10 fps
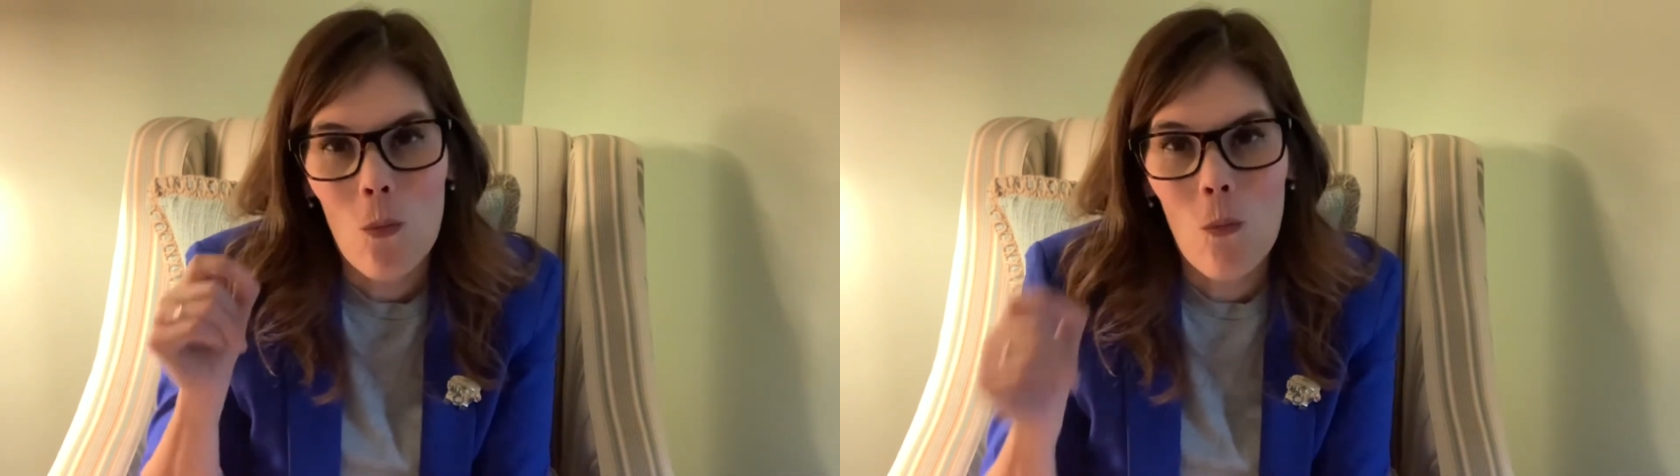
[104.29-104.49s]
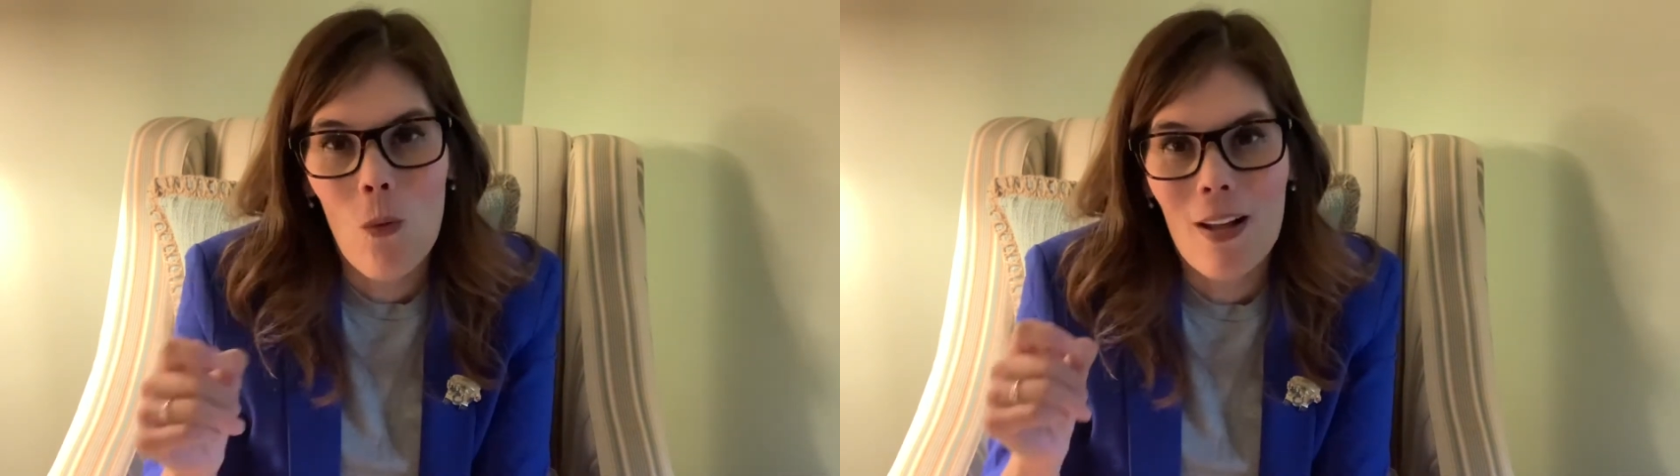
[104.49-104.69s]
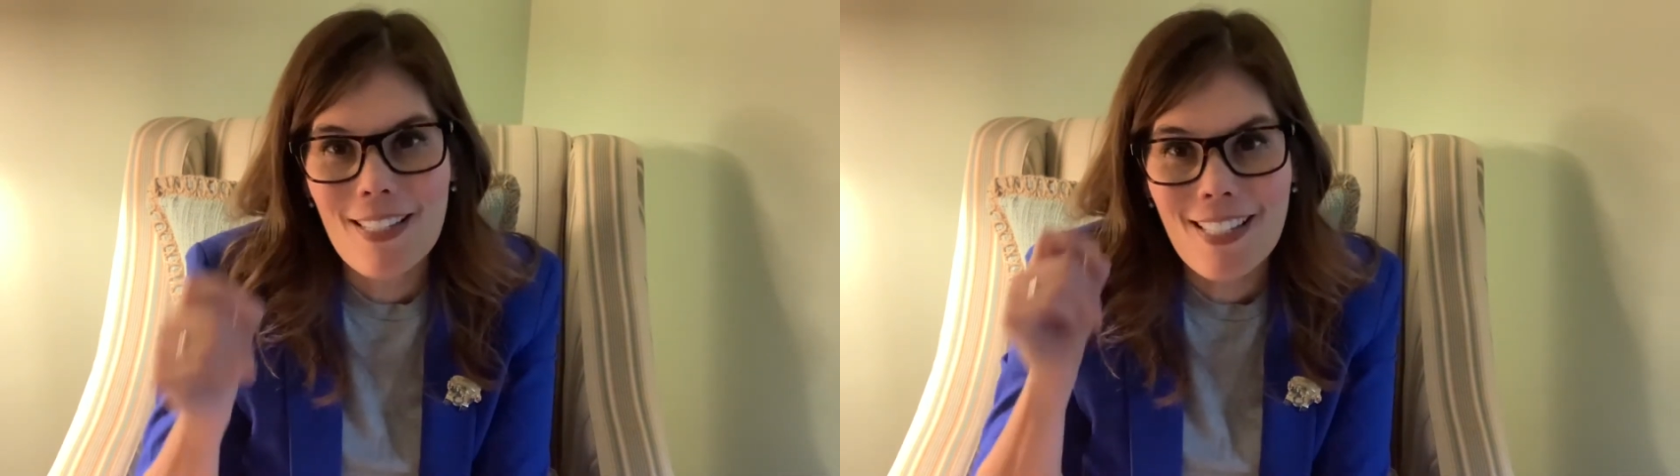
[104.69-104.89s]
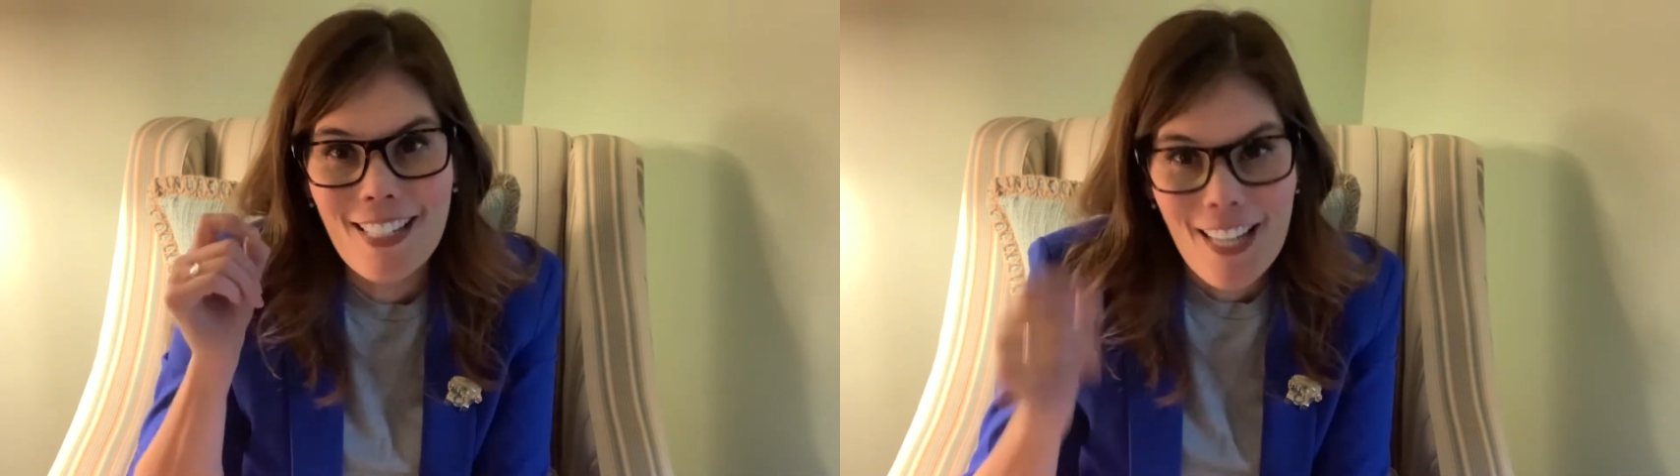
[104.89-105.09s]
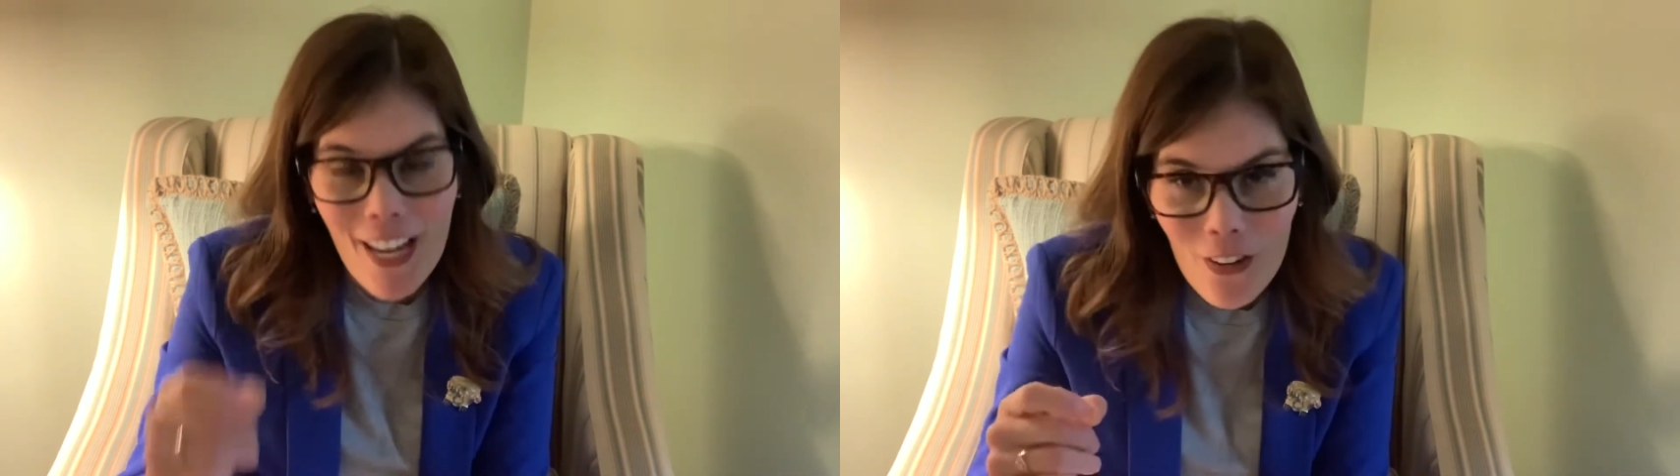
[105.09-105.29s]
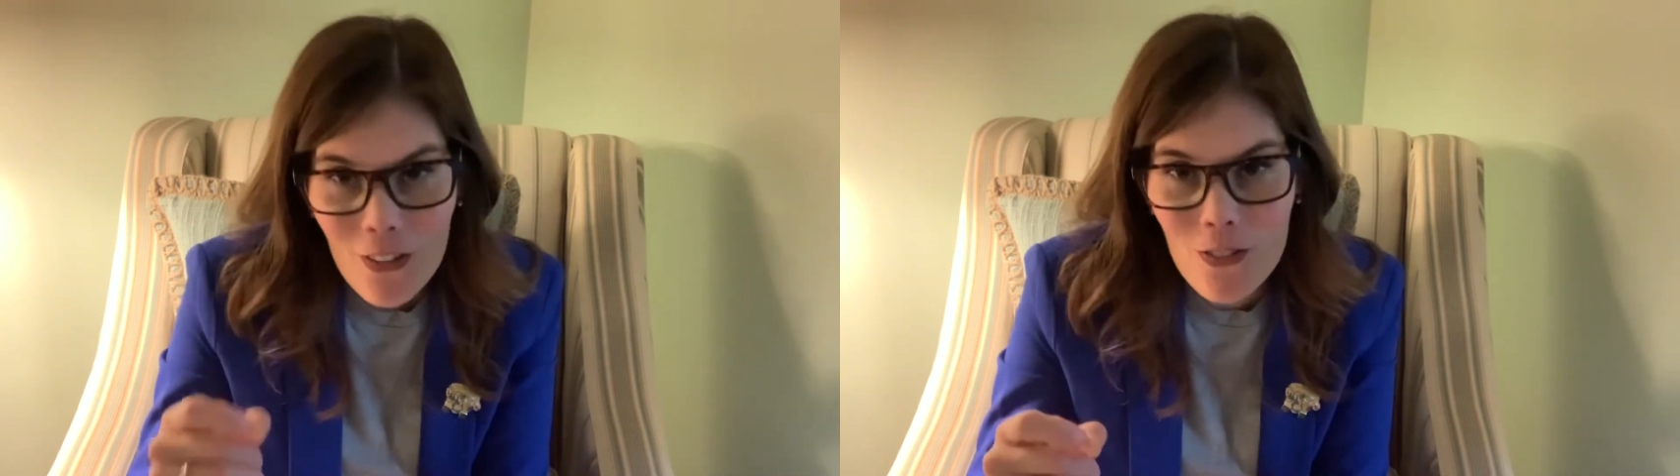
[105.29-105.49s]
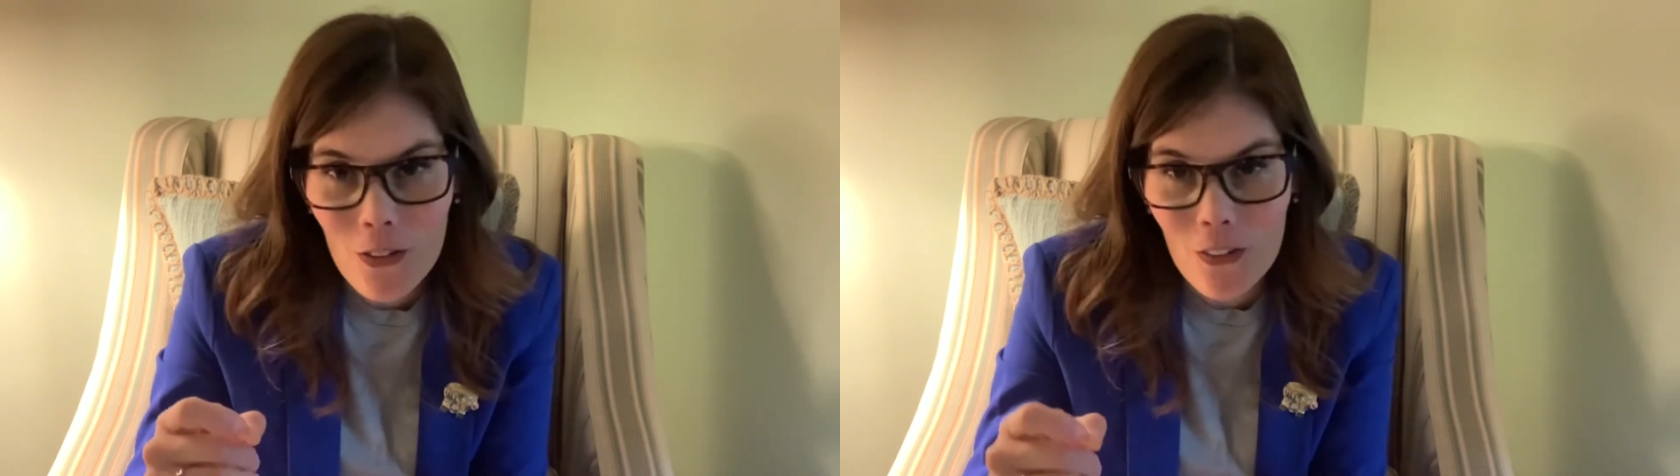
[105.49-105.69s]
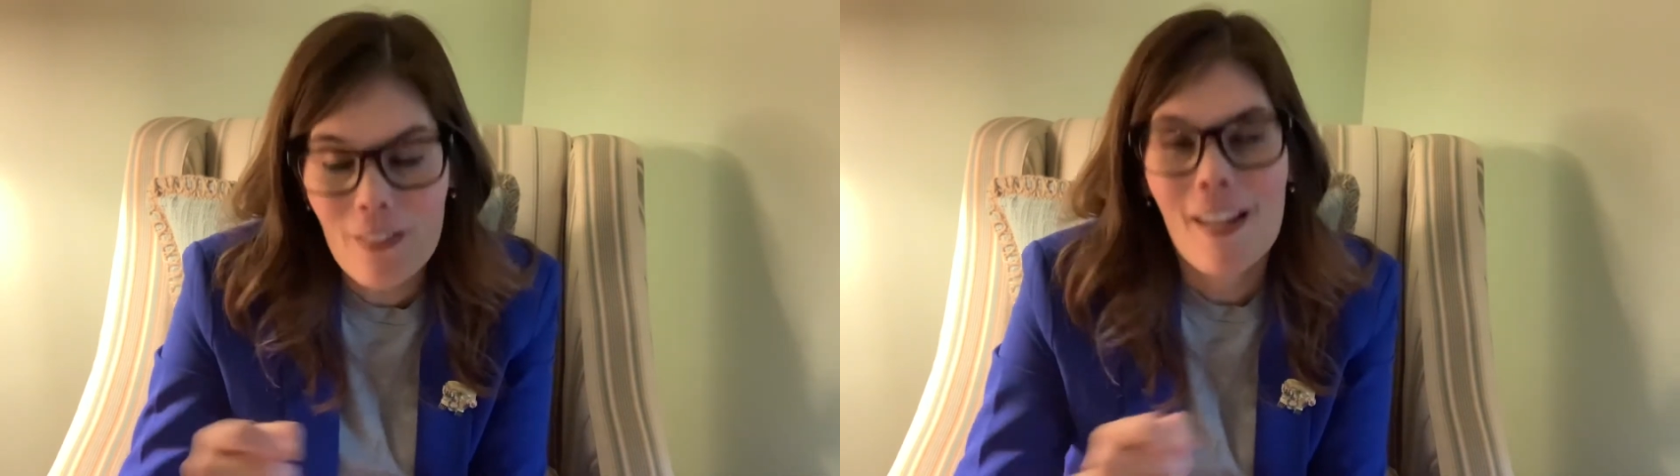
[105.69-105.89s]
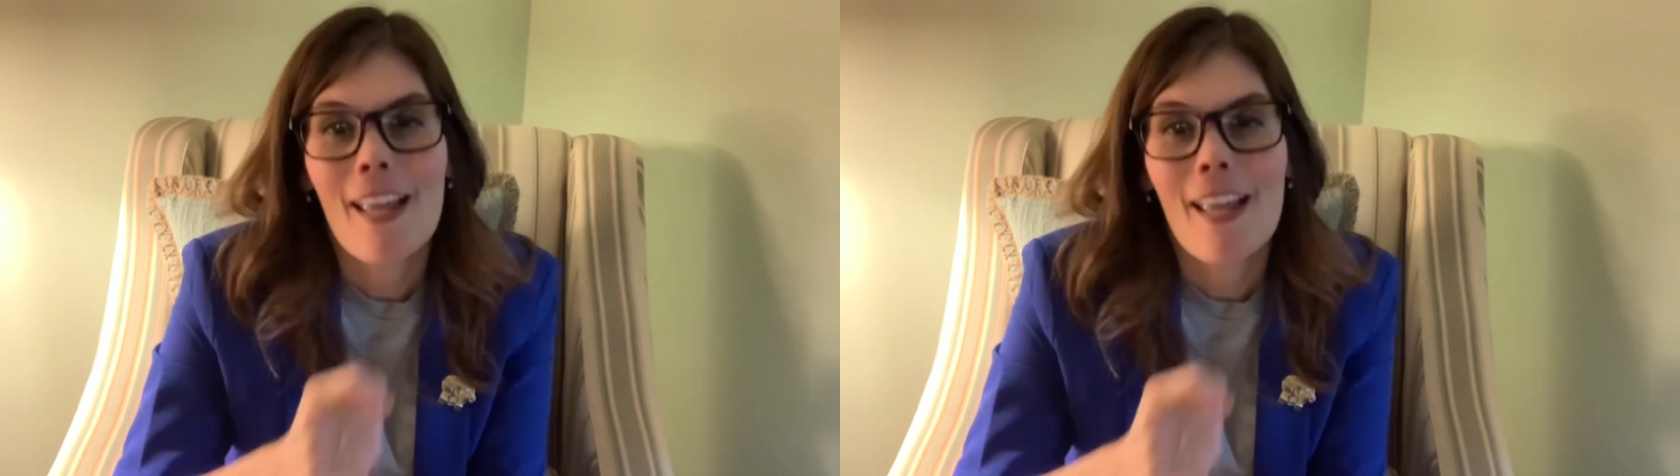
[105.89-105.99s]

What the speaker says: what character